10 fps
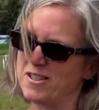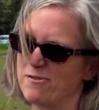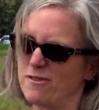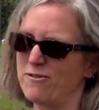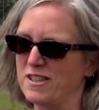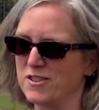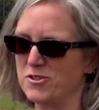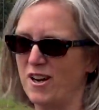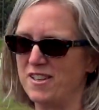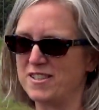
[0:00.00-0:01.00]
different field
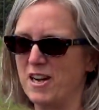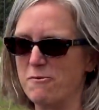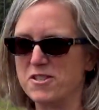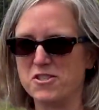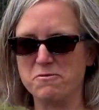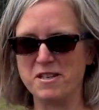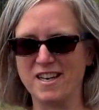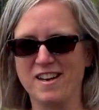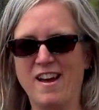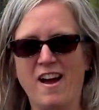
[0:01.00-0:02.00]
trials that we're doing,